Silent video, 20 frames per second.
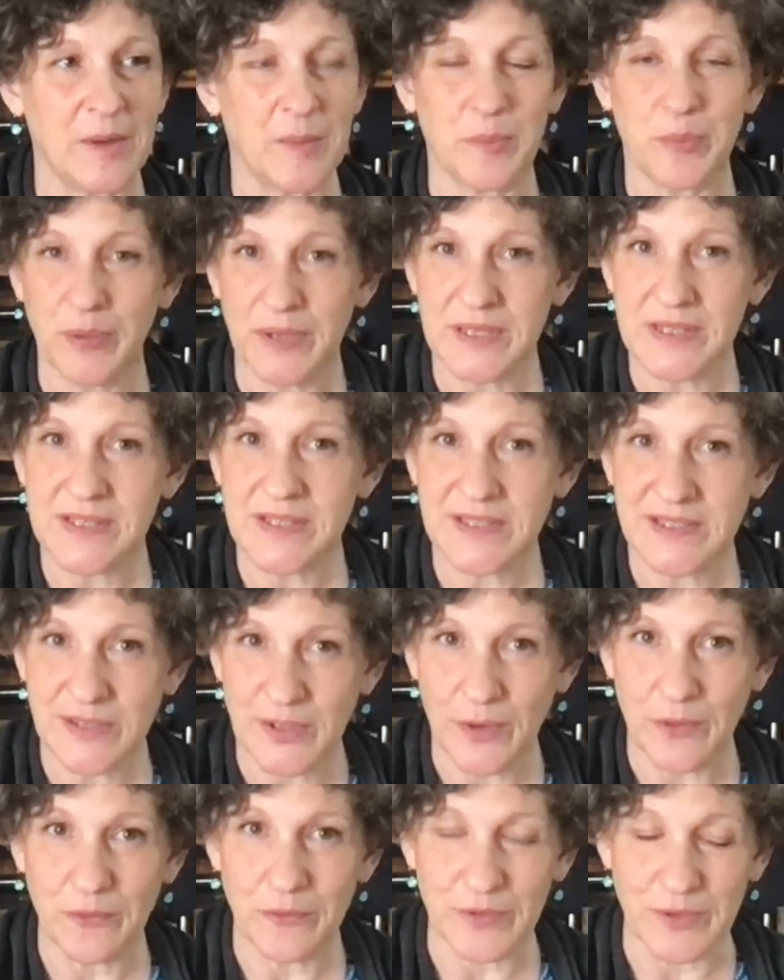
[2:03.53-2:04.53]
print to
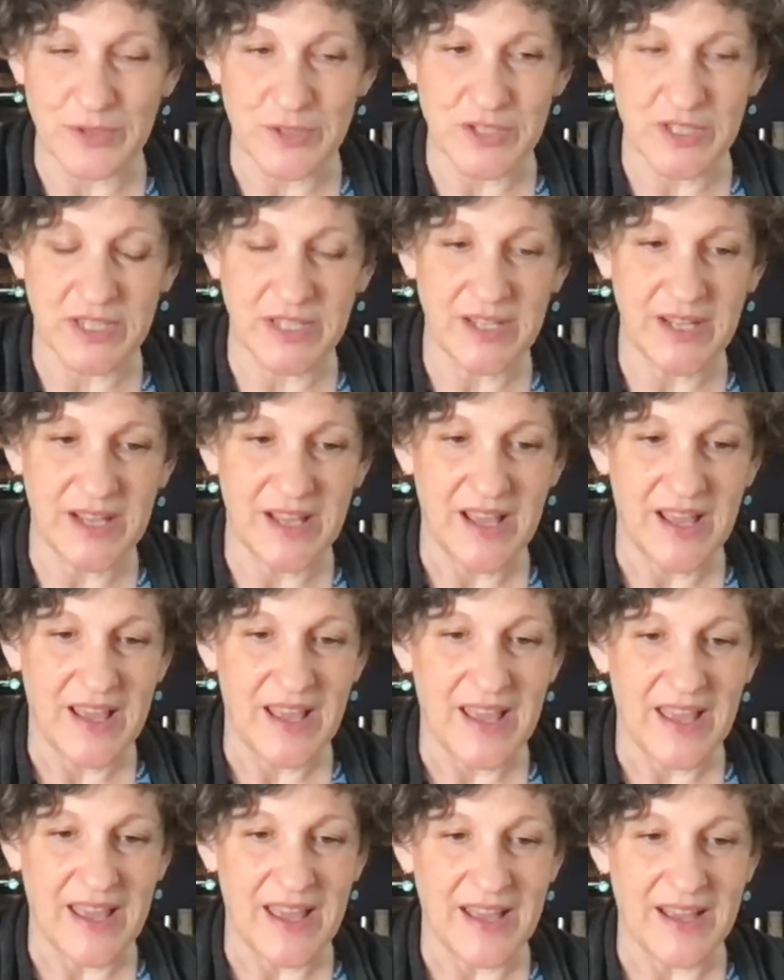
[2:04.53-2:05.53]
sew version,
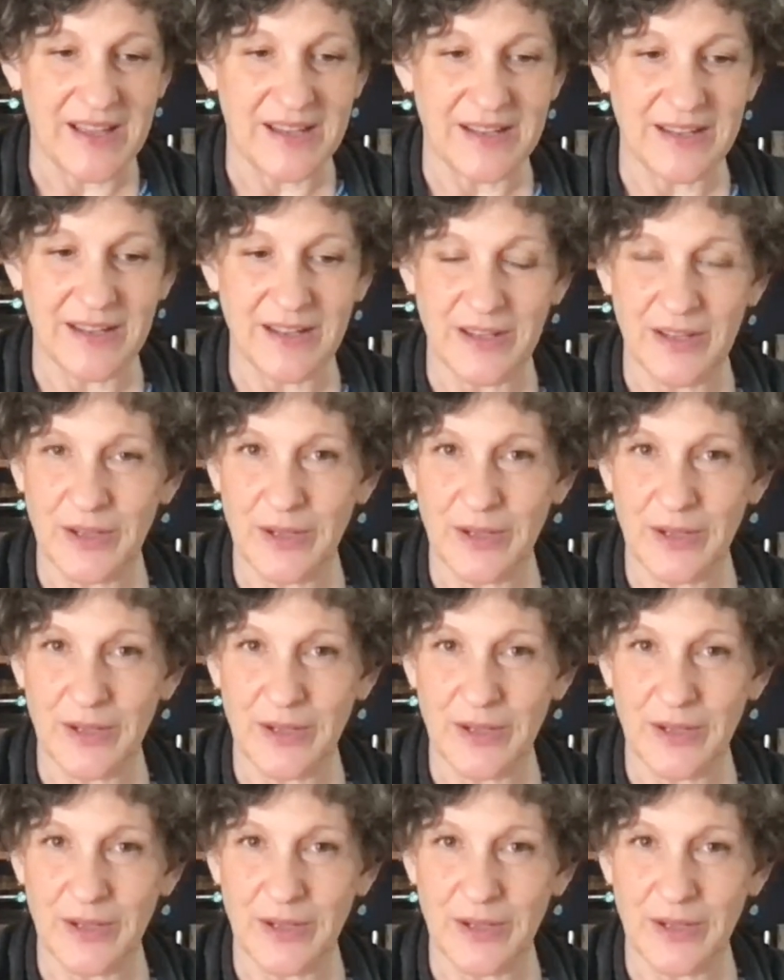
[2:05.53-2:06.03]
and